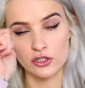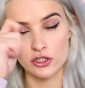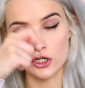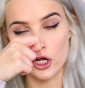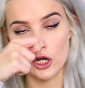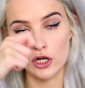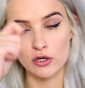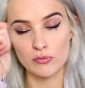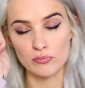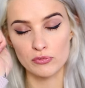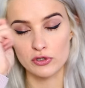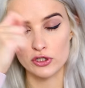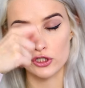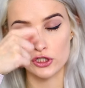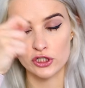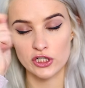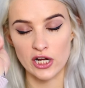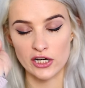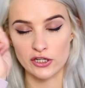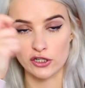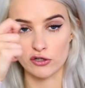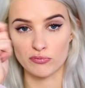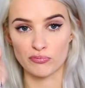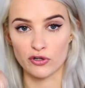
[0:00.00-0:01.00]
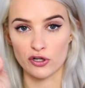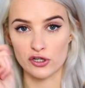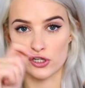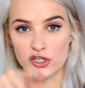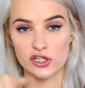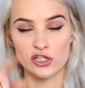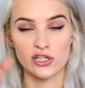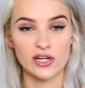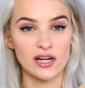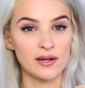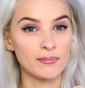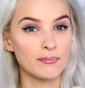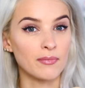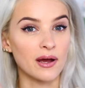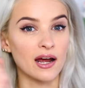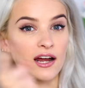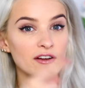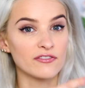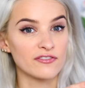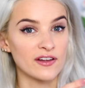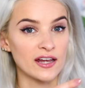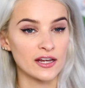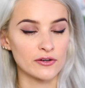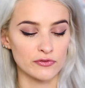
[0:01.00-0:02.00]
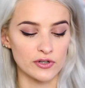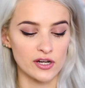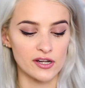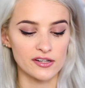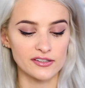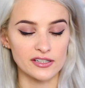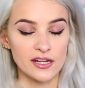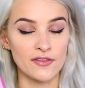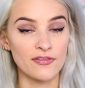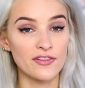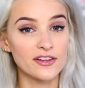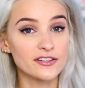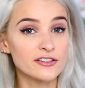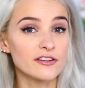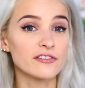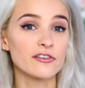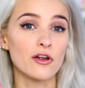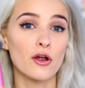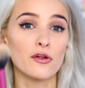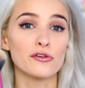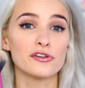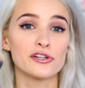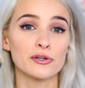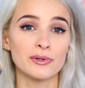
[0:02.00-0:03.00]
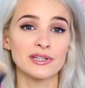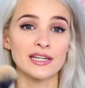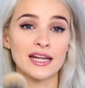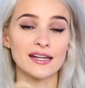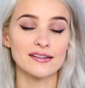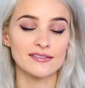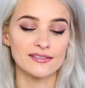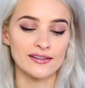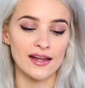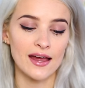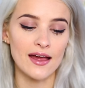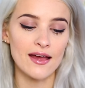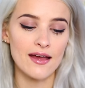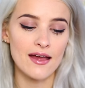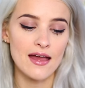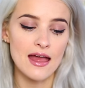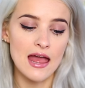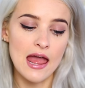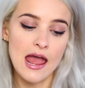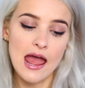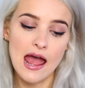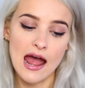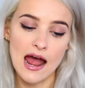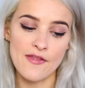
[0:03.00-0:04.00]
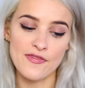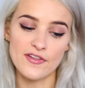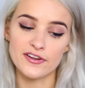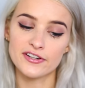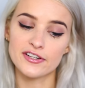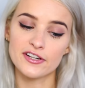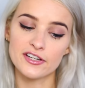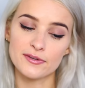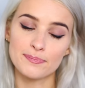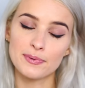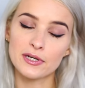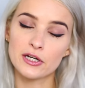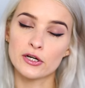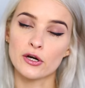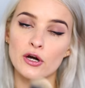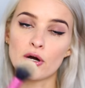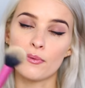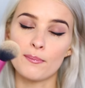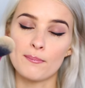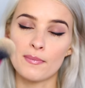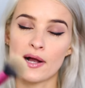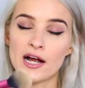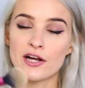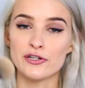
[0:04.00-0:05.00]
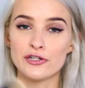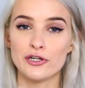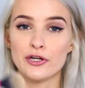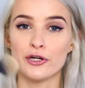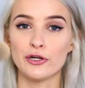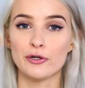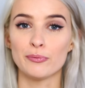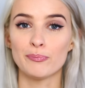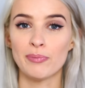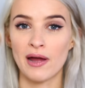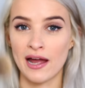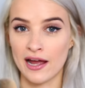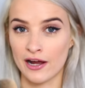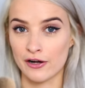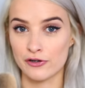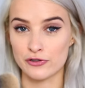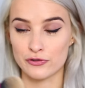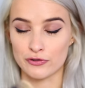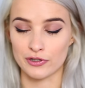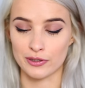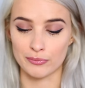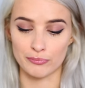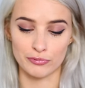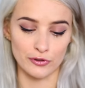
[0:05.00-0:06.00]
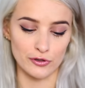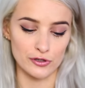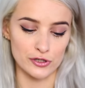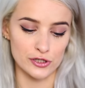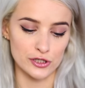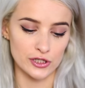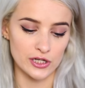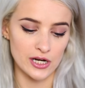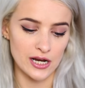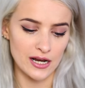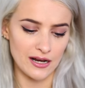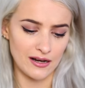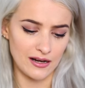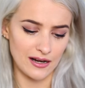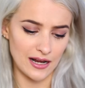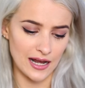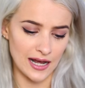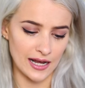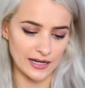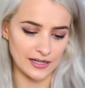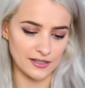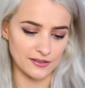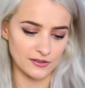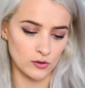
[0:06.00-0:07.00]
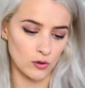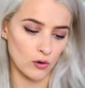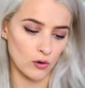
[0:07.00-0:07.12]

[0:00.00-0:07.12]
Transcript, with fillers: domed shadow brush in my favourites, and this is also in that set, and this has become my new powdering brush, and it's